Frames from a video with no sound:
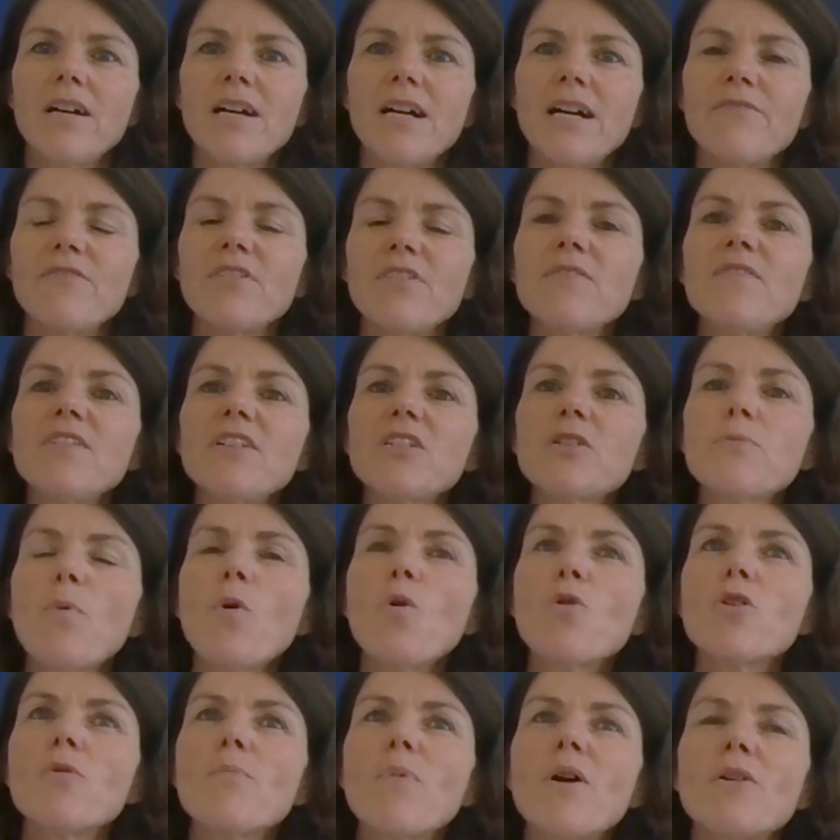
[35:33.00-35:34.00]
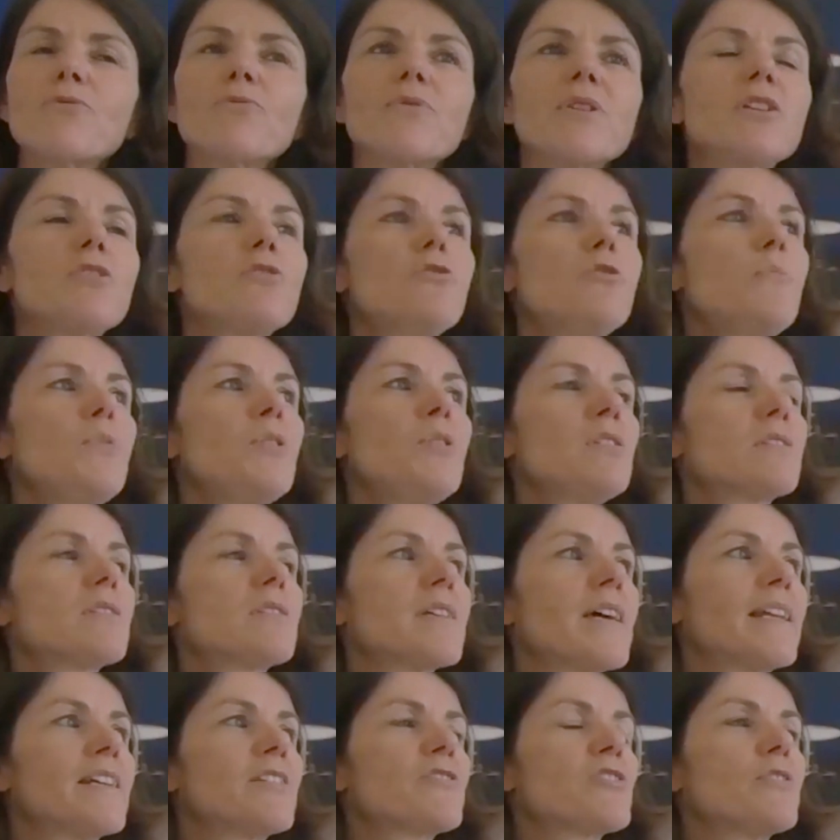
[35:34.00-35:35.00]
And we spoke about
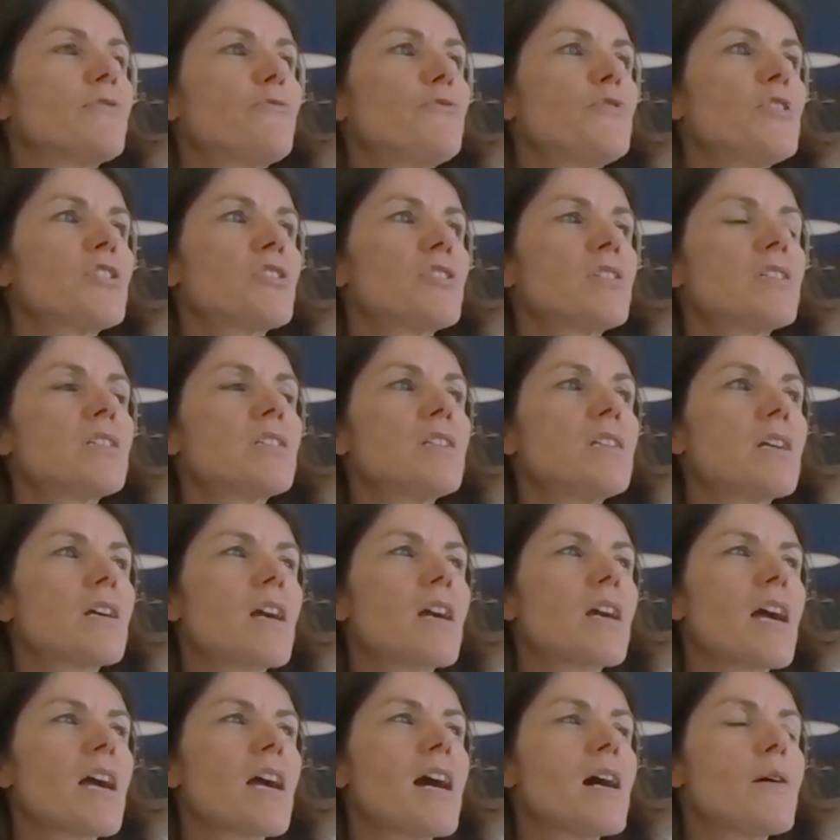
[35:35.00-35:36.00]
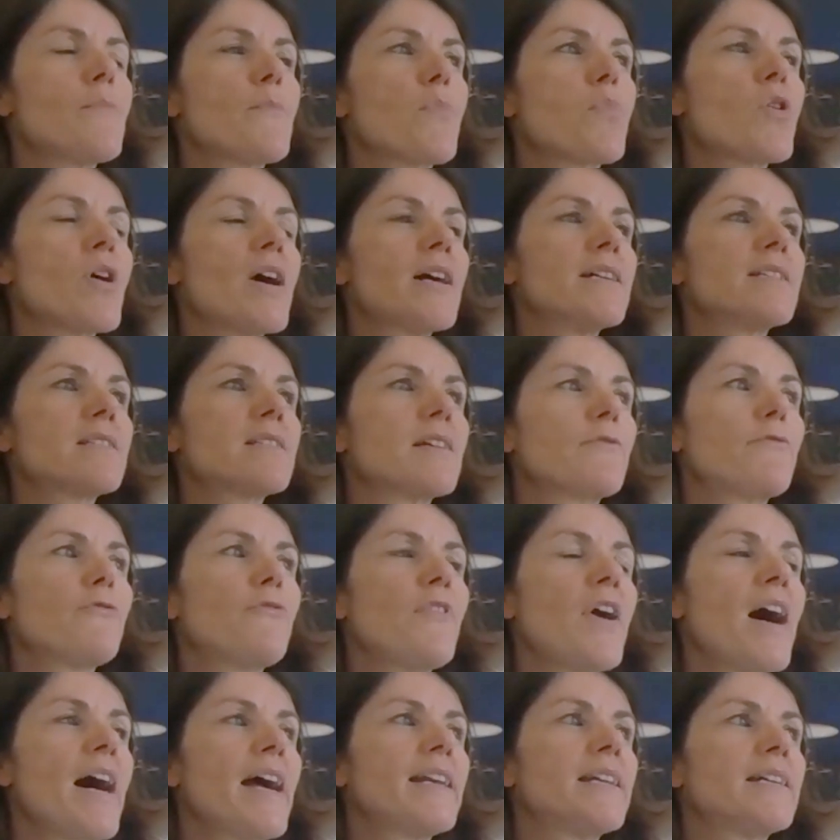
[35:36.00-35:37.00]
renewables, energy efficiency, carbon pricing,
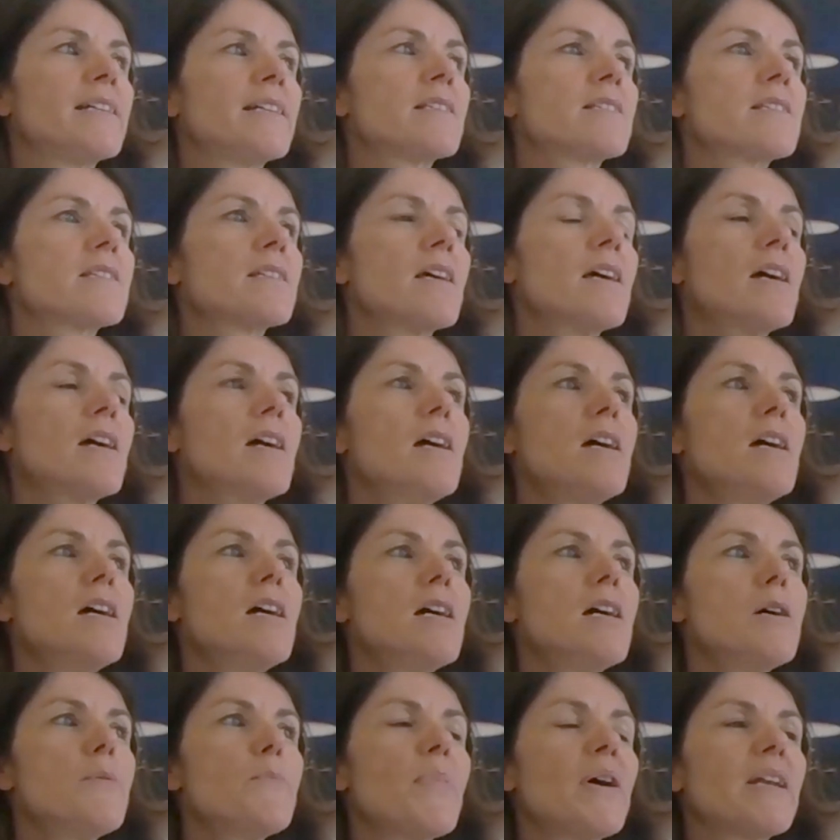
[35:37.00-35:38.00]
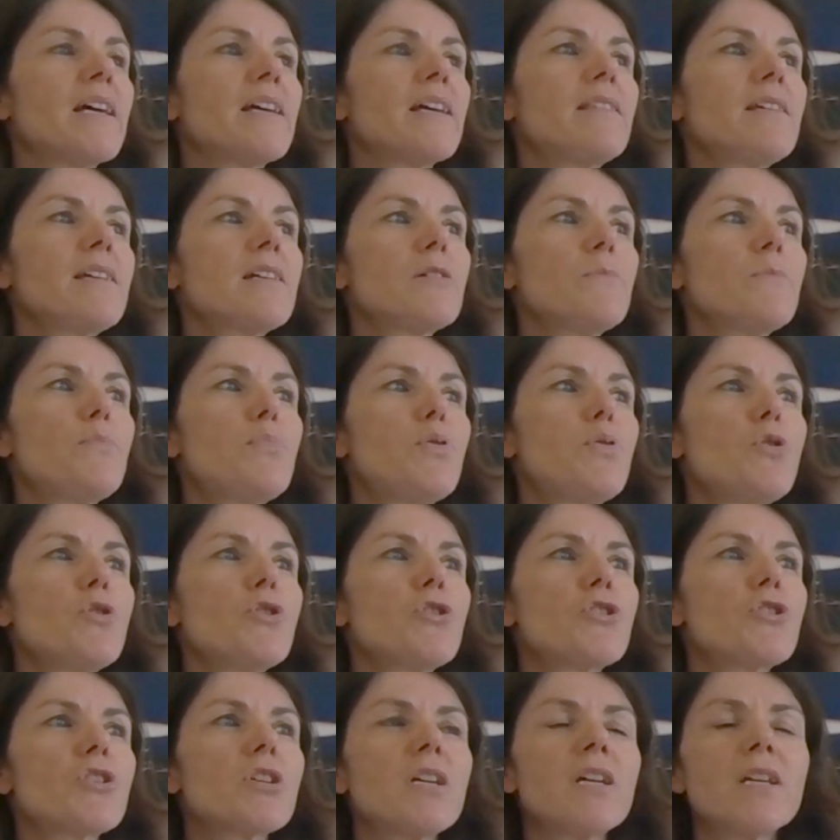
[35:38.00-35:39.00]
finance, but I think a
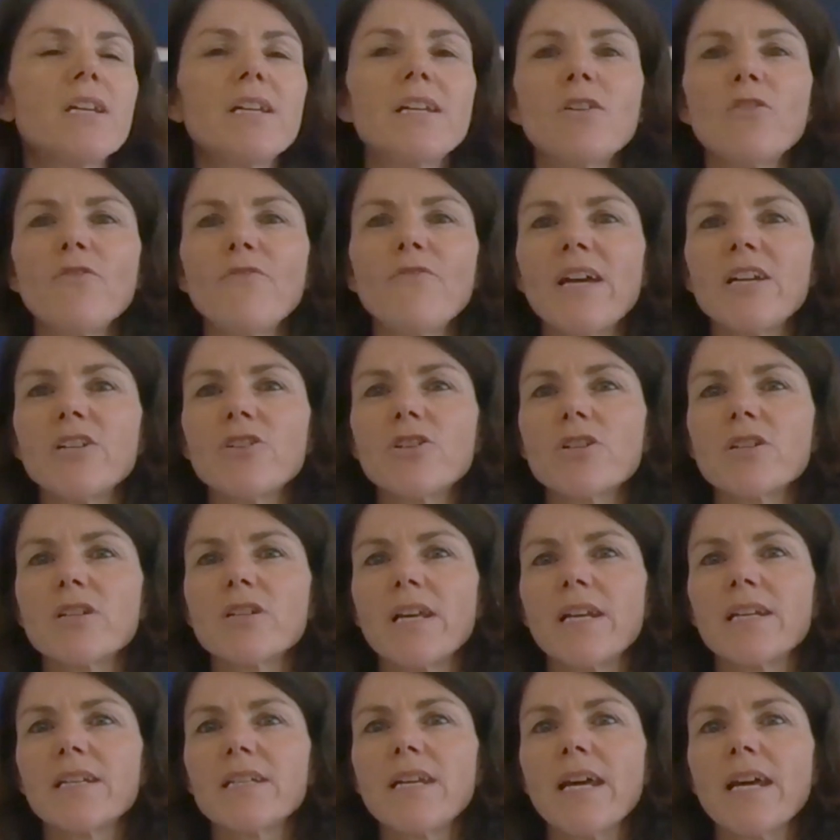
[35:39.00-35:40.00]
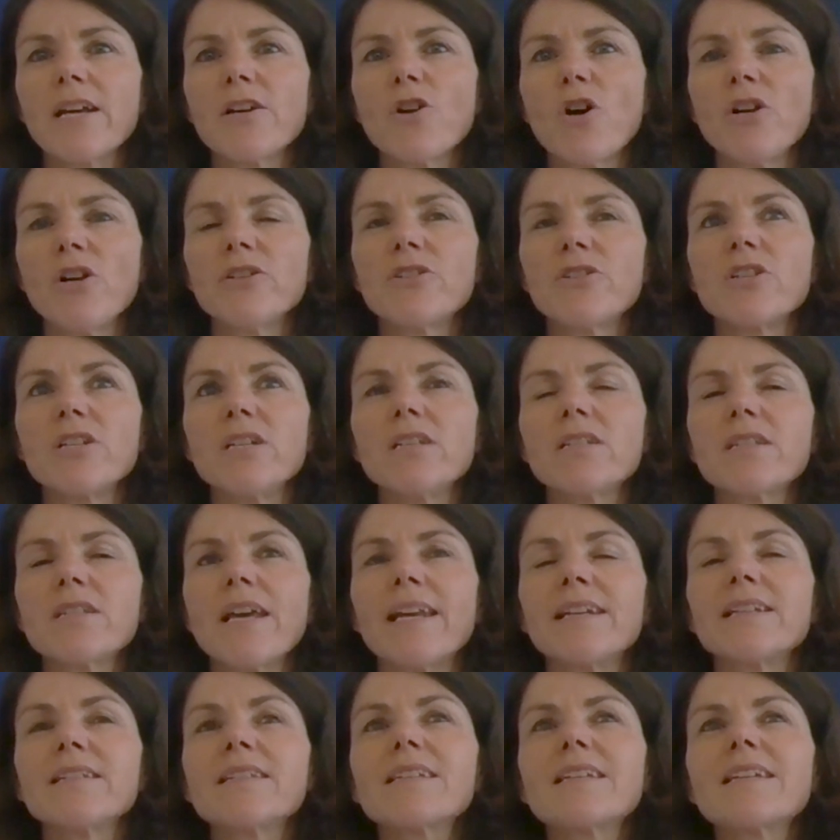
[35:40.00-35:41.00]
push in innovation and technologies
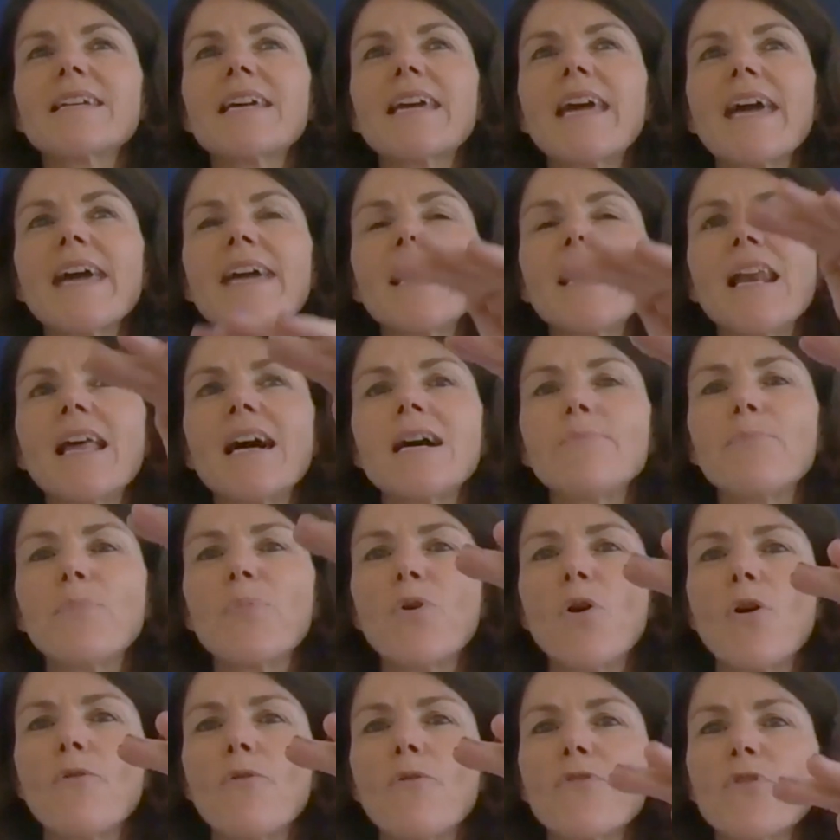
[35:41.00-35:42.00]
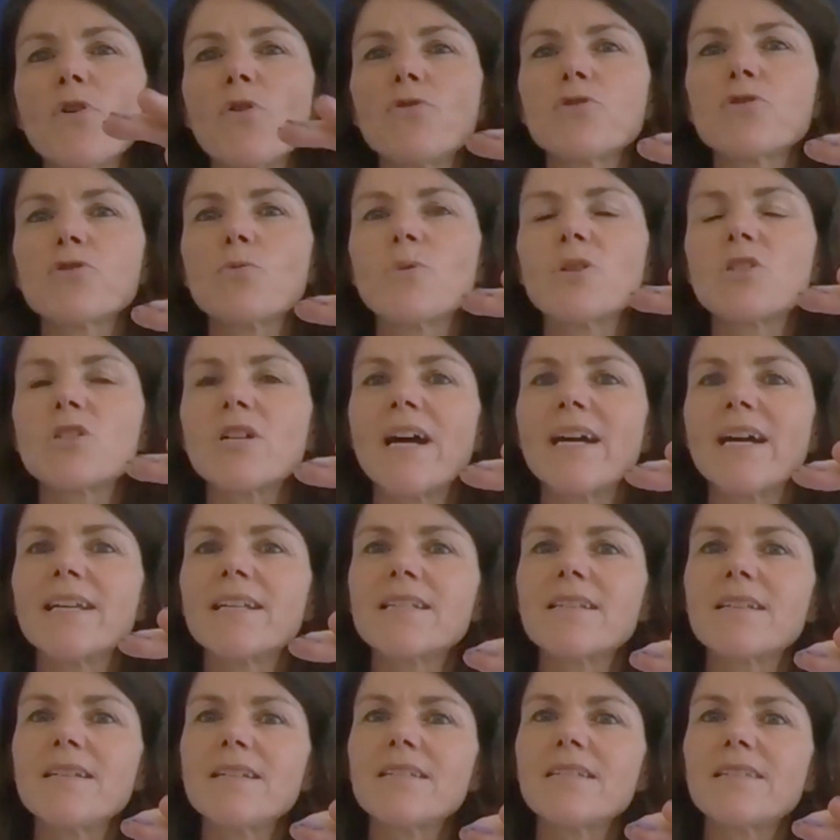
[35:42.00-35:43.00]
and a scale up of those which are
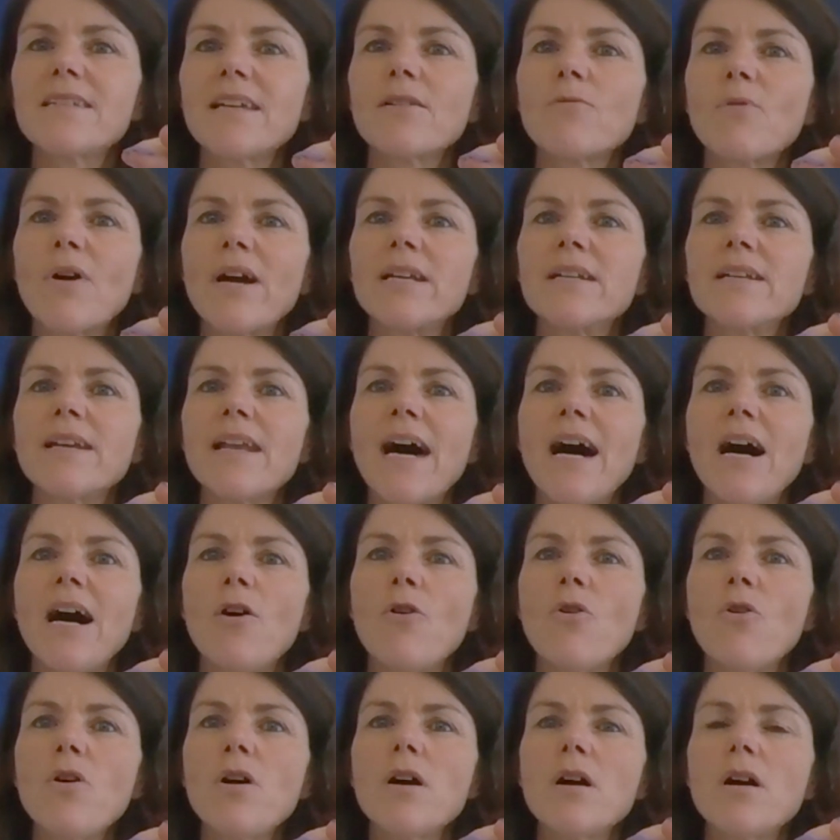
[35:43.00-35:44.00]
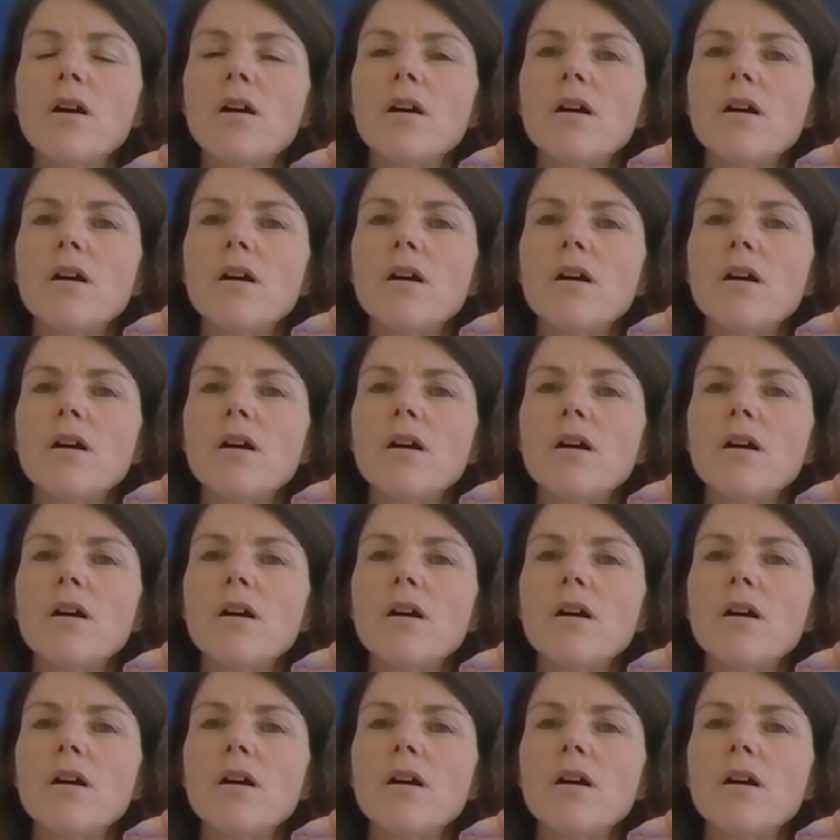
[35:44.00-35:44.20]
existing right now,